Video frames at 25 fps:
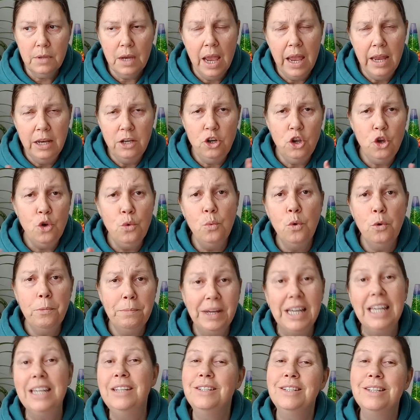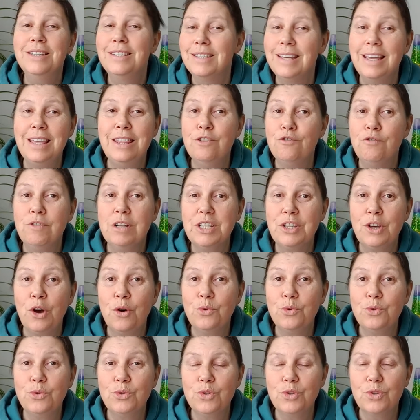you will begin to see the
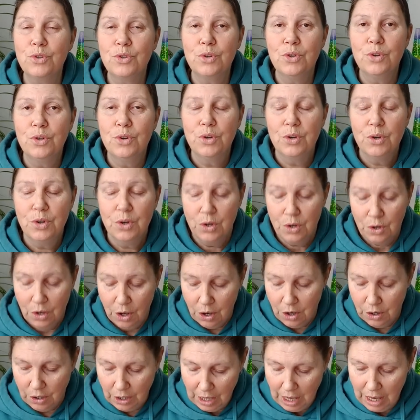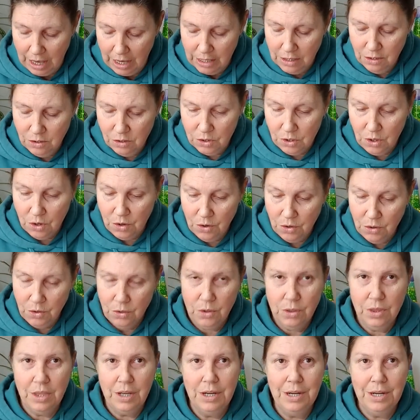results. Okay, so the